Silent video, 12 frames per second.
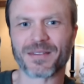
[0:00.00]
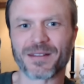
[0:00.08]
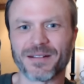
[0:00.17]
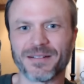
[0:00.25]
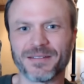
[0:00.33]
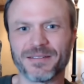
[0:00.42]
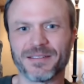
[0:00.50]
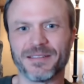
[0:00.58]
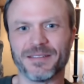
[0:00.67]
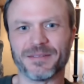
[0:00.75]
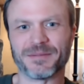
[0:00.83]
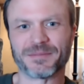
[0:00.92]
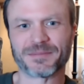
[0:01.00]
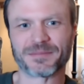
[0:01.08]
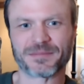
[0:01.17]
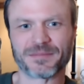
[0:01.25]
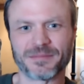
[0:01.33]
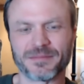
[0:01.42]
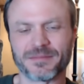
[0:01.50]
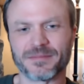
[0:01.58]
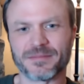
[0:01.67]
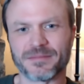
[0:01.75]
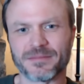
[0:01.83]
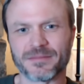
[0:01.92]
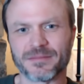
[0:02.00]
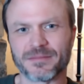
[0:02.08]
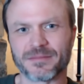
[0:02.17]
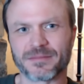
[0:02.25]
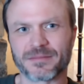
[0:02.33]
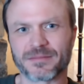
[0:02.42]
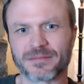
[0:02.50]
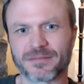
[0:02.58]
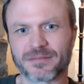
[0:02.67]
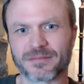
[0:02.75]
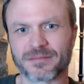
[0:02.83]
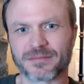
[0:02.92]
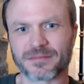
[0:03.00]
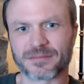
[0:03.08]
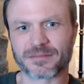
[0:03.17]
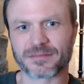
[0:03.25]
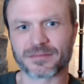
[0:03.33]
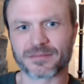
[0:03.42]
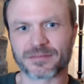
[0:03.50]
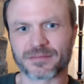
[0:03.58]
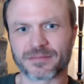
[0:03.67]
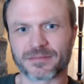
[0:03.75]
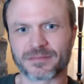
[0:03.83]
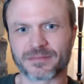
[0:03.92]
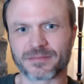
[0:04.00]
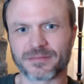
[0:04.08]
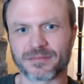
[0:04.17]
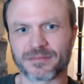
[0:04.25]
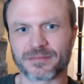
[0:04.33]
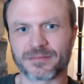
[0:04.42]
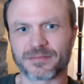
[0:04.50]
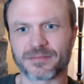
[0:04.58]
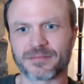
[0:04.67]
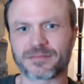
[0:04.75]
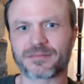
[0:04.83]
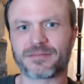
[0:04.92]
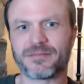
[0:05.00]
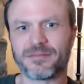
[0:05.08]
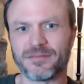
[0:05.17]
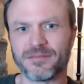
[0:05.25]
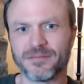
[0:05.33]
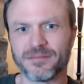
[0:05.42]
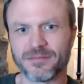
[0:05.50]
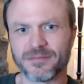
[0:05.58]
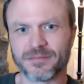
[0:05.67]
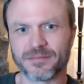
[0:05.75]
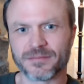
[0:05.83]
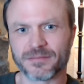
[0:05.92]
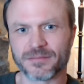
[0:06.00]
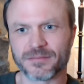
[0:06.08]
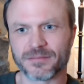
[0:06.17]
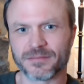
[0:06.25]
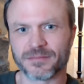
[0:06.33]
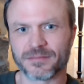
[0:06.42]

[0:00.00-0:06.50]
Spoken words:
[no speech]